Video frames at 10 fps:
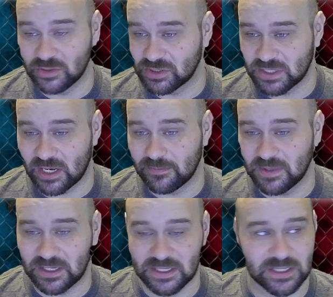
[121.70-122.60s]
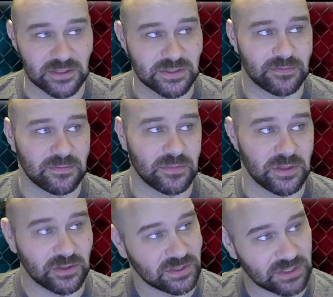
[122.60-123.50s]
got to give me the details.
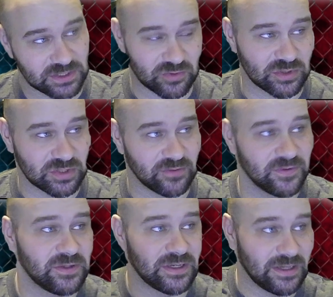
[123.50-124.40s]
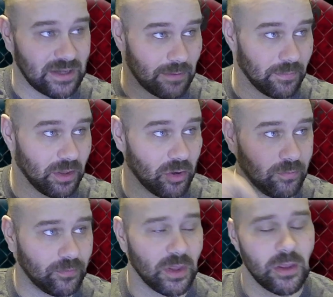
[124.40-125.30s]
There's a Discord server down below.
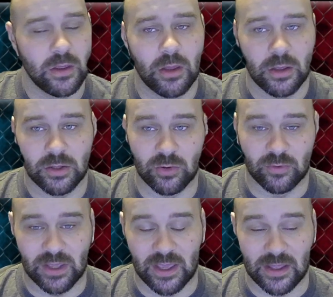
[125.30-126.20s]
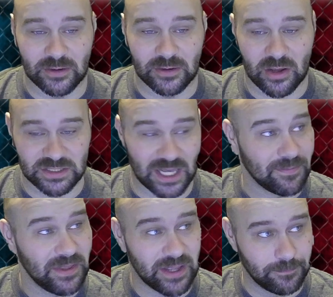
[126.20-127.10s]
You can contact
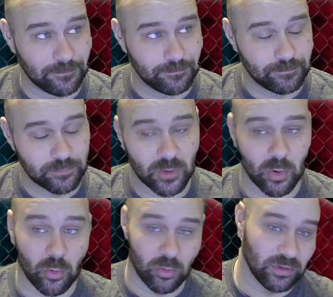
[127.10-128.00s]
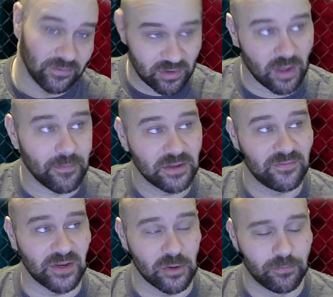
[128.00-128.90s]
me there or leave a comment on the video.